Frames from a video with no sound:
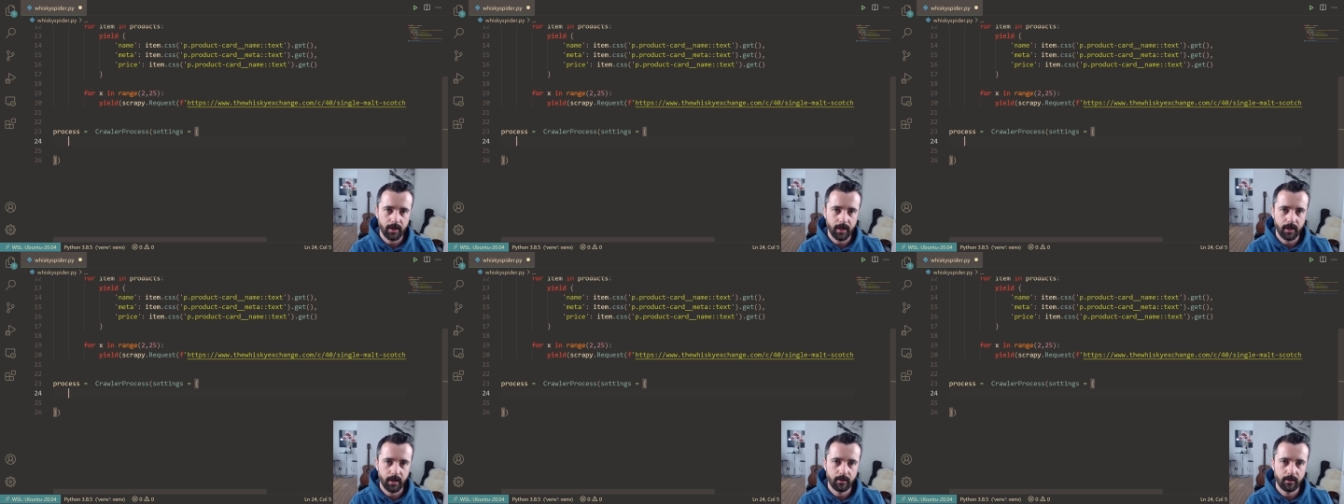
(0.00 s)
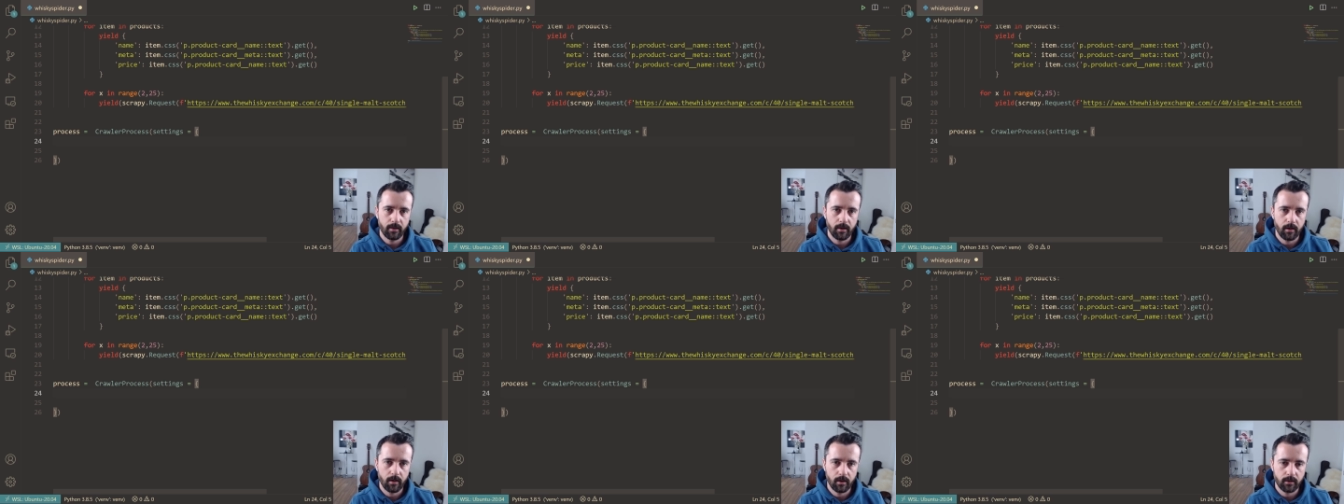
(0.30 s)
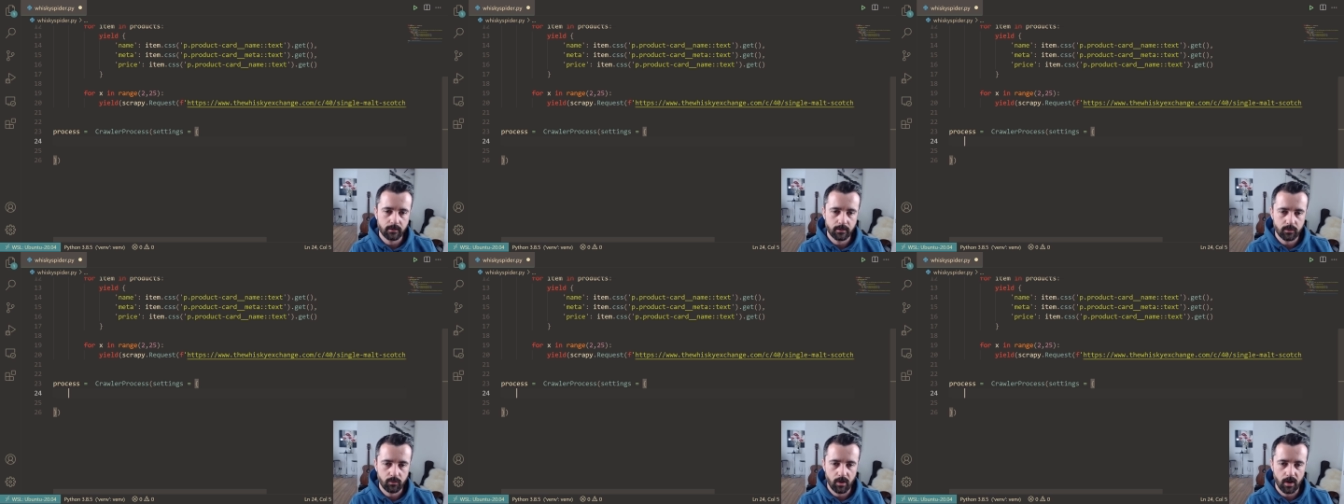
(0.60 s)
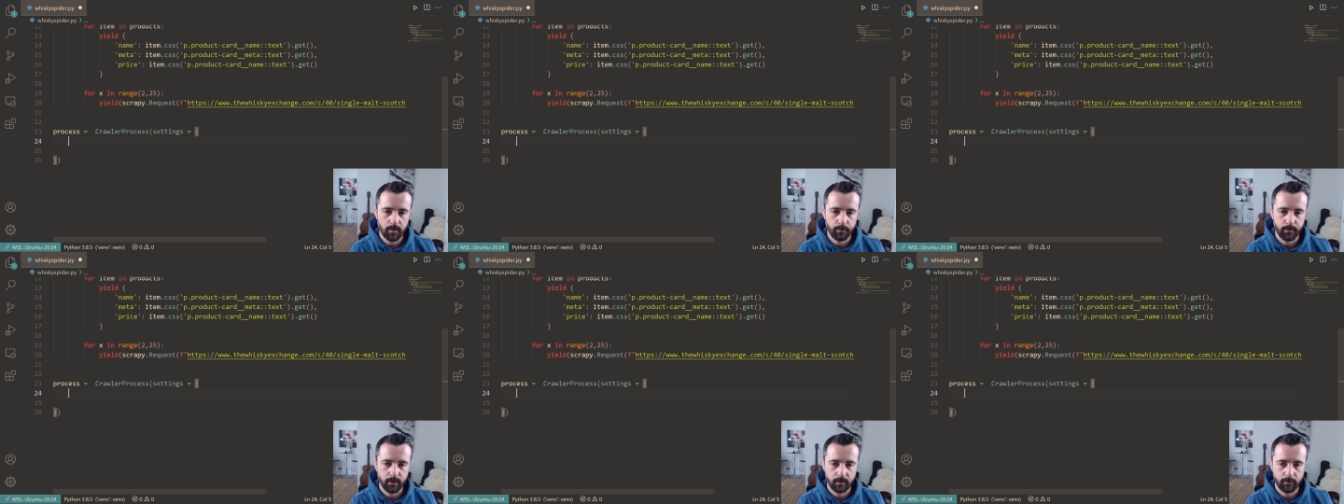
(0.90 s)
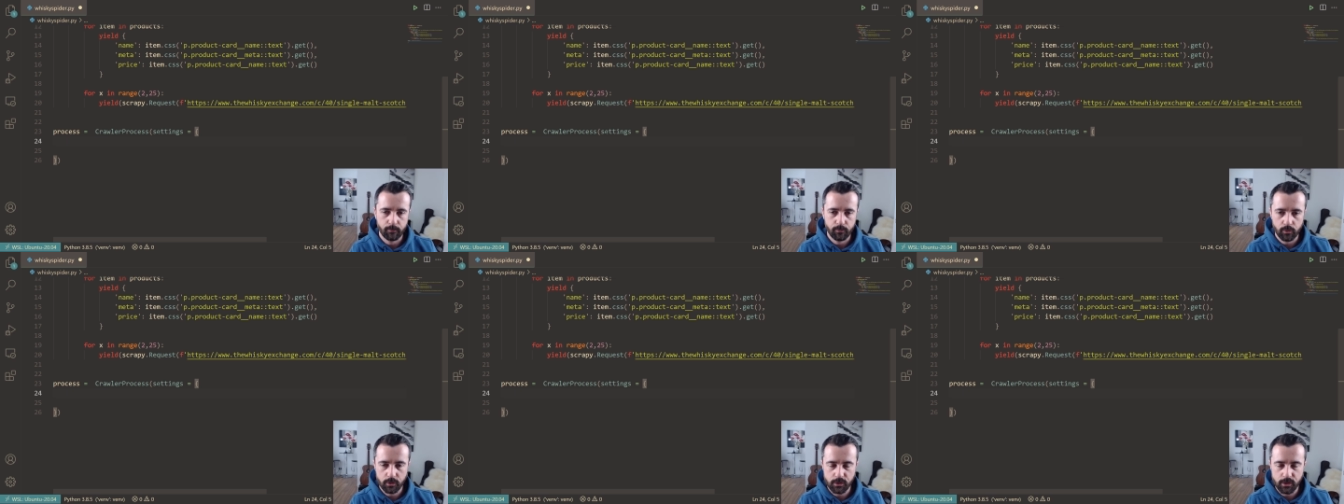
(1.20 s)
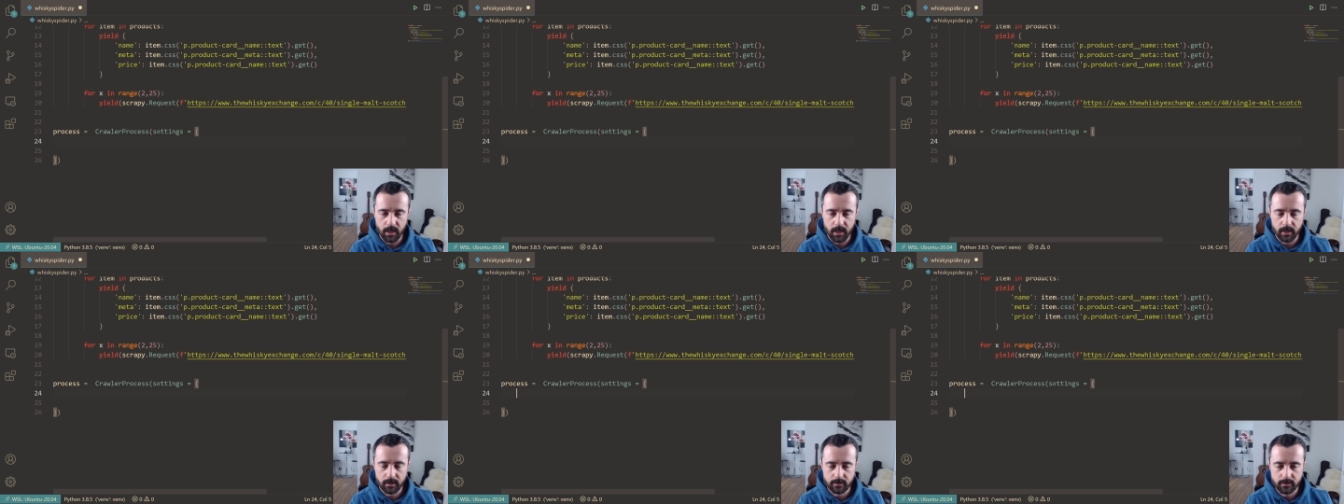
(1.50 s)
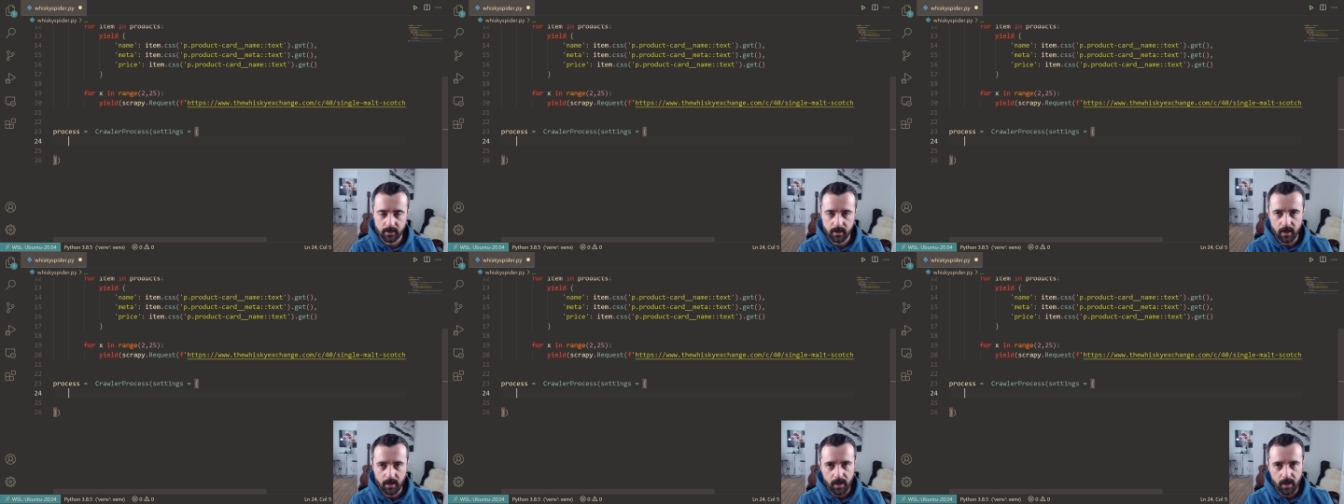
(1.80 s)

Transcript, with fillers: in our Scrapy project.